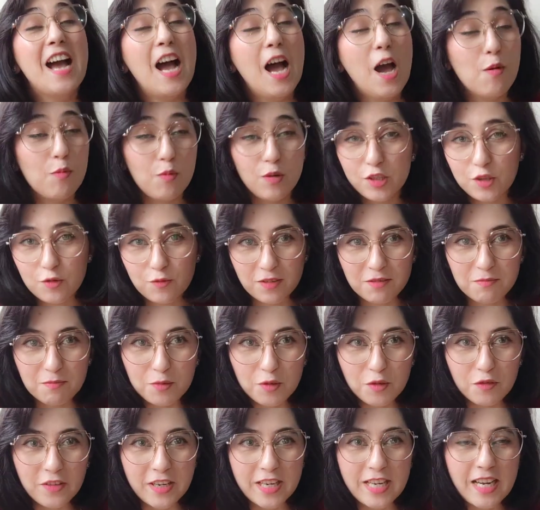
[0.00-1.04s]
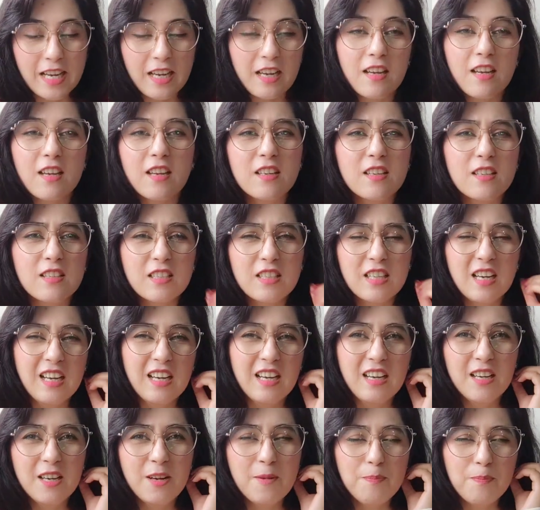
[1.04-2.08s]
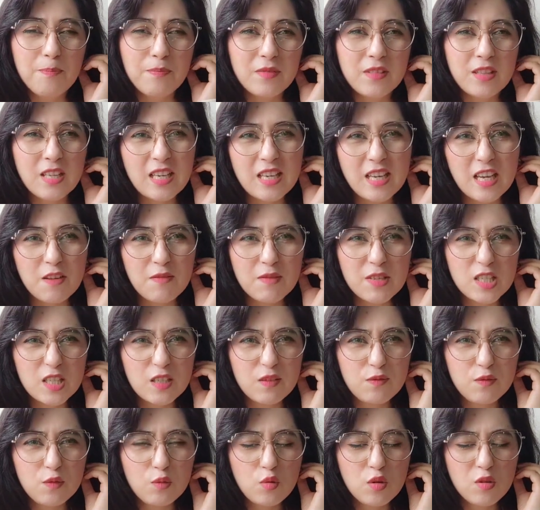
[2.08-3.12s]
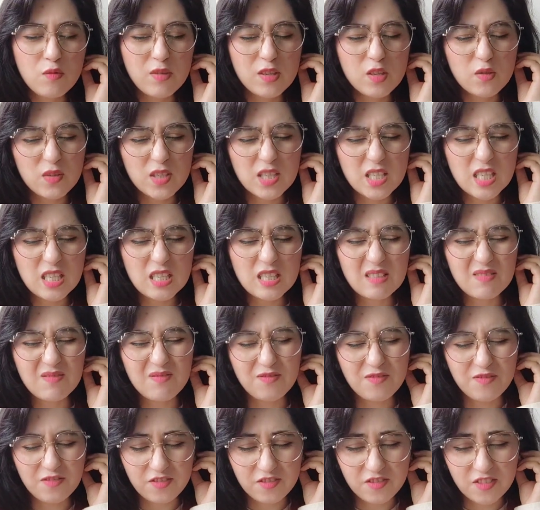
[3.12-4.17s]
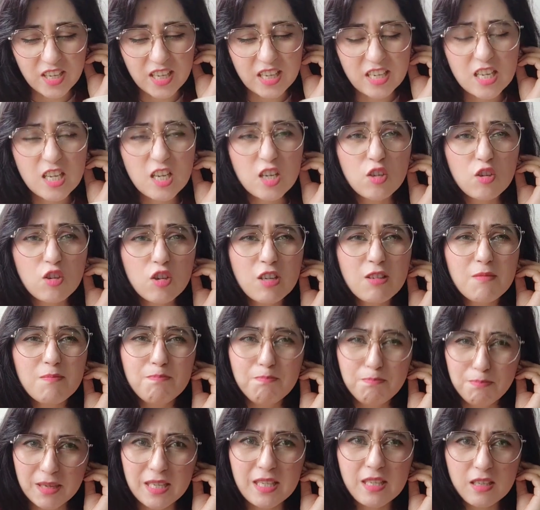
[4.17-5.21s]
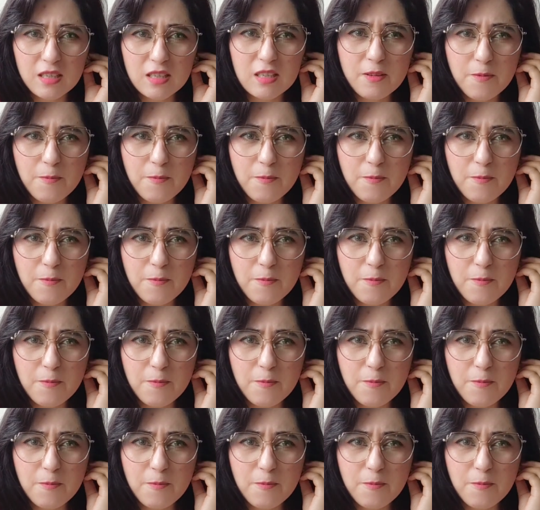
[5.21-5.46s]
I watched one movie, and they gave us food which wasn't very good but